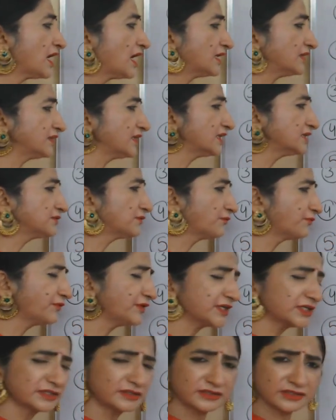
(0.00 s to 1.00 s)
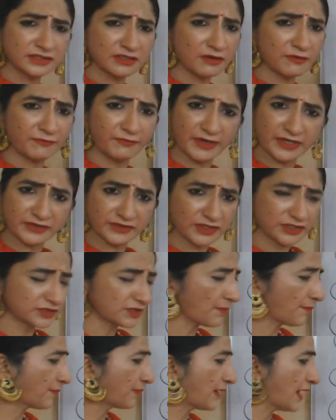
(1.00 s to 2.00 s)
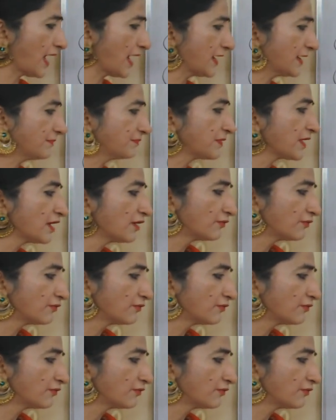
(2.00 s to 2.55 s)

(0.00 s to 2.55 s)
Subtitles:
And there is fixed factor supply,